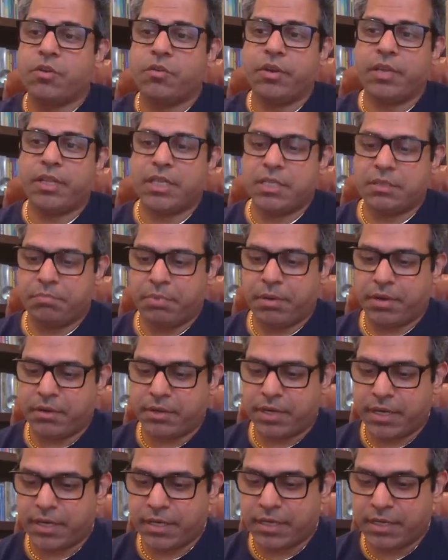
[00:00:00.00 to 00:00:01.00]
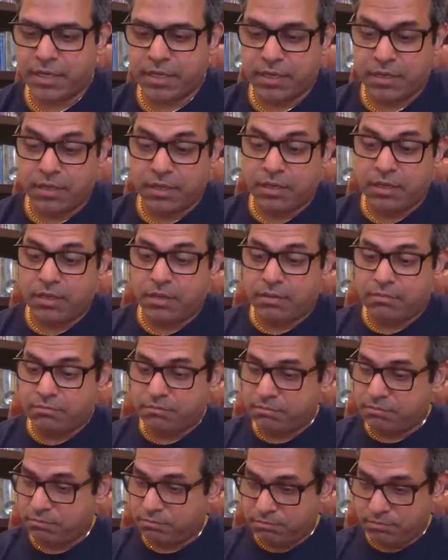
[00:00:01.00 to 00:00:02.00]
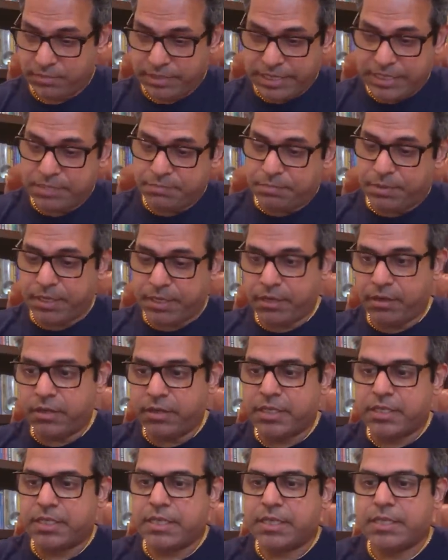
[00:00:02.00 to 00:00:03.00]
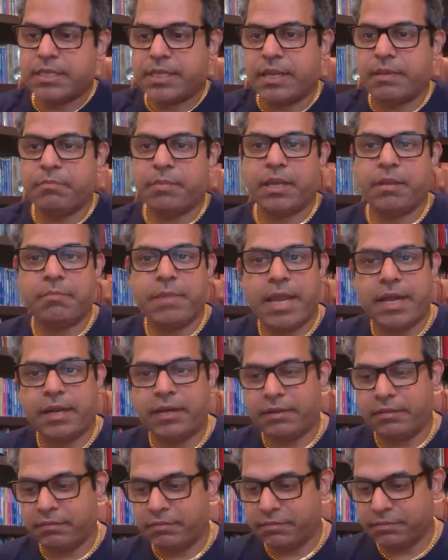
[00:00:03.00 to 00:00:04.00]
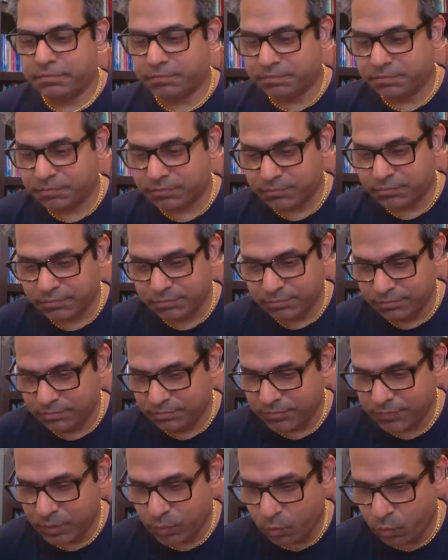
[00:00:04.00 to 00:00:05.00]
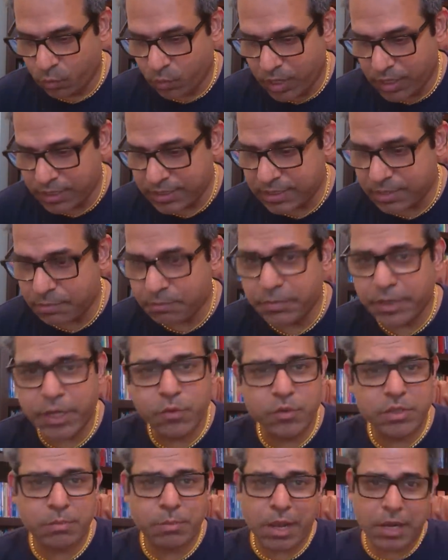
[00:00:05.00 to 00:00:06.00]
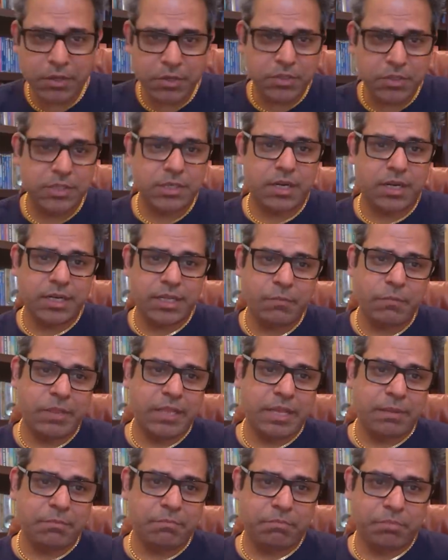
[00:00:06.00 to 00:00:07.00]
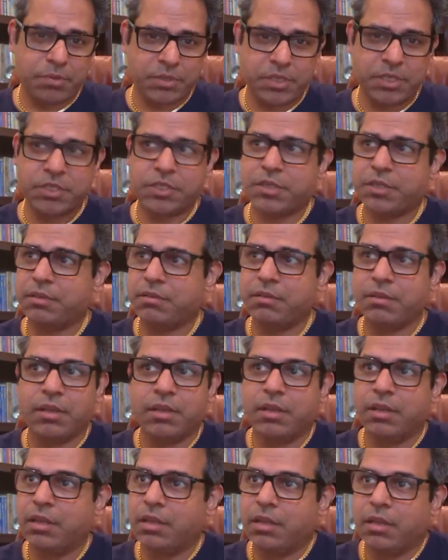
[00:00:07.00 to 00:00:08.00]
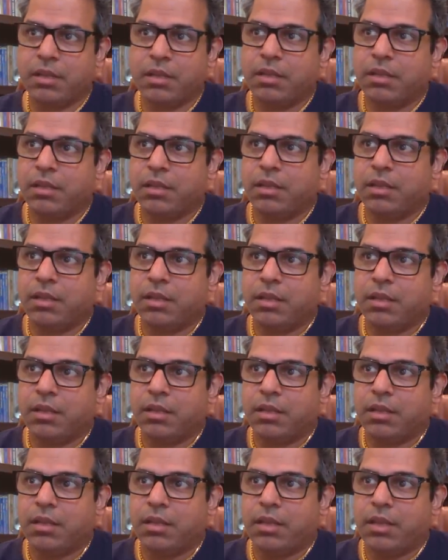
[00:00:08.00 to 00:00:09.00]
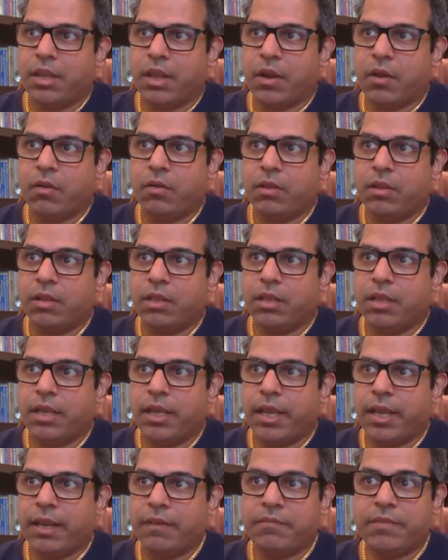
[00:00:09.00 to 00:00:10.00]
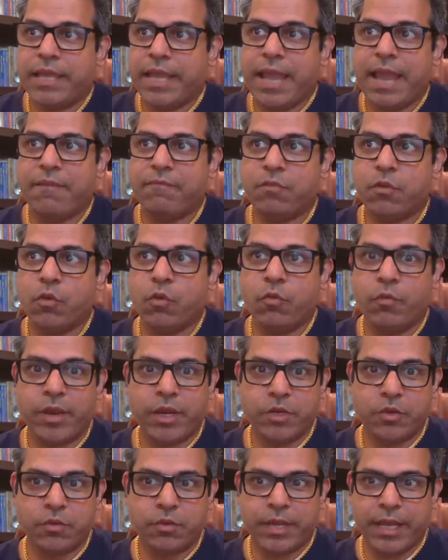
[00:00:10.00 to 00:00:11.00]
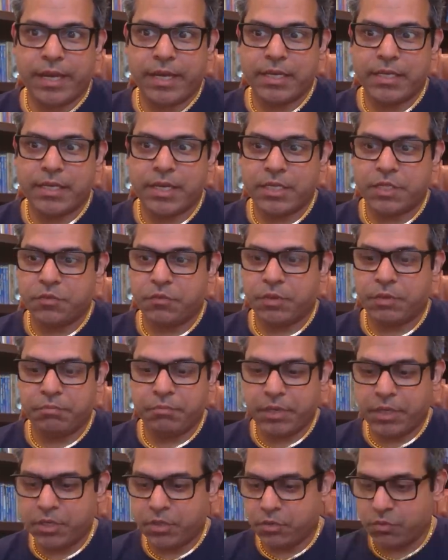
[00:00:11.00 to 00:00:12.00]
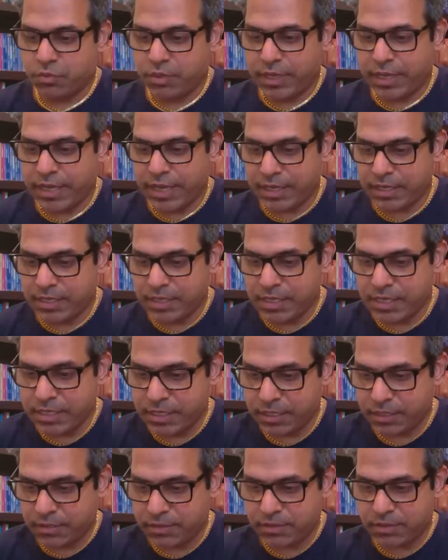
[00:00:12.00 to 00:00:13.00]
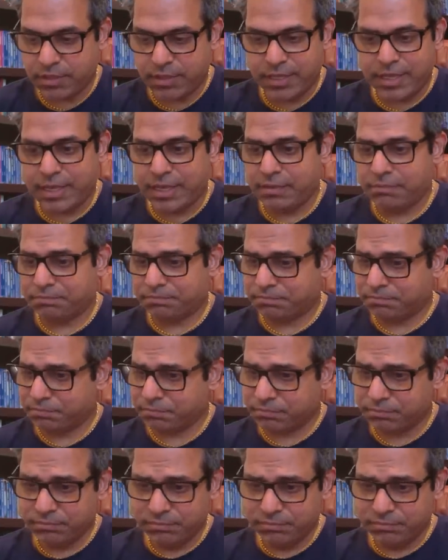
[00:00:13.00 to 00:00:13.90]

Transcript: during this period this particular disease can become active well somebody who's about to start them with that position you know and if they have no way to get in touch with me to get details on that